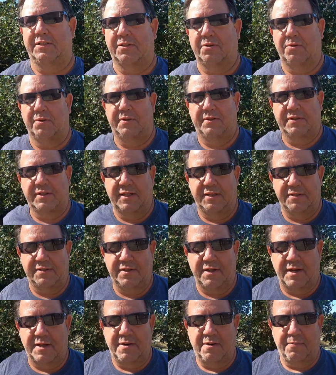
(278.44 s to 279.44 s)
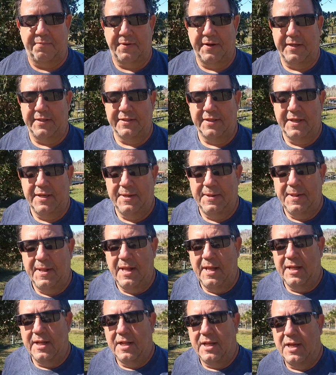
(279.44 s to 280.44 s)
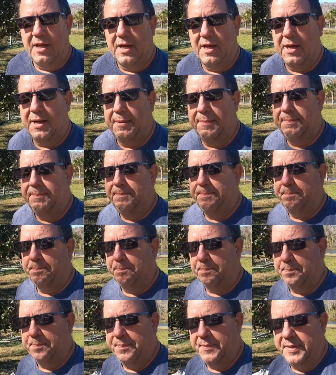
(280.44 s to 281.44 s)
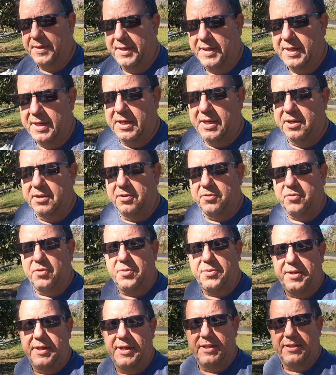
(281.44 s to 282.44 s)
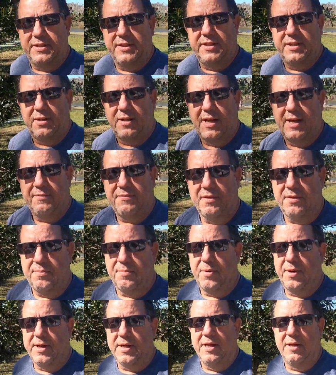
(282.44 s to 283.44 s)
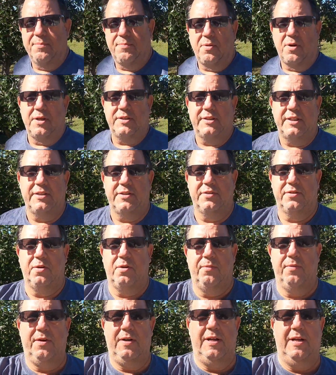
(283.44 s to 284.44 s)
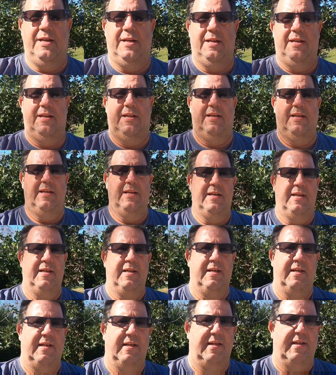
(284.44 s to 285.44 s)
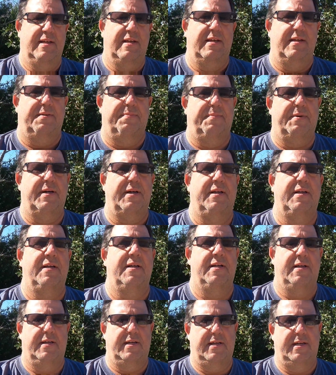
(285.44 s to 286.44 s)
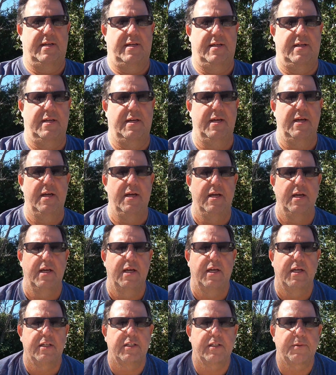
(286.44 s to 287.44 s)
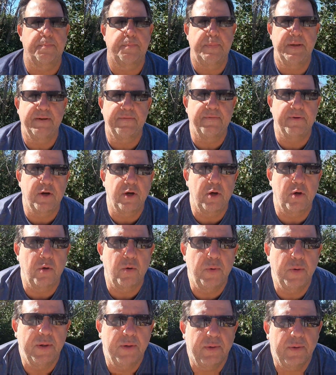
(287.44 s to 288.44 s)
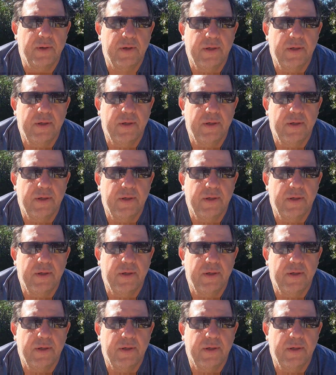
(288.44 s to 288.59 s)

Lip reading: this so the sun's not in your face. The truth is, until after the break-in process is over, my Spivo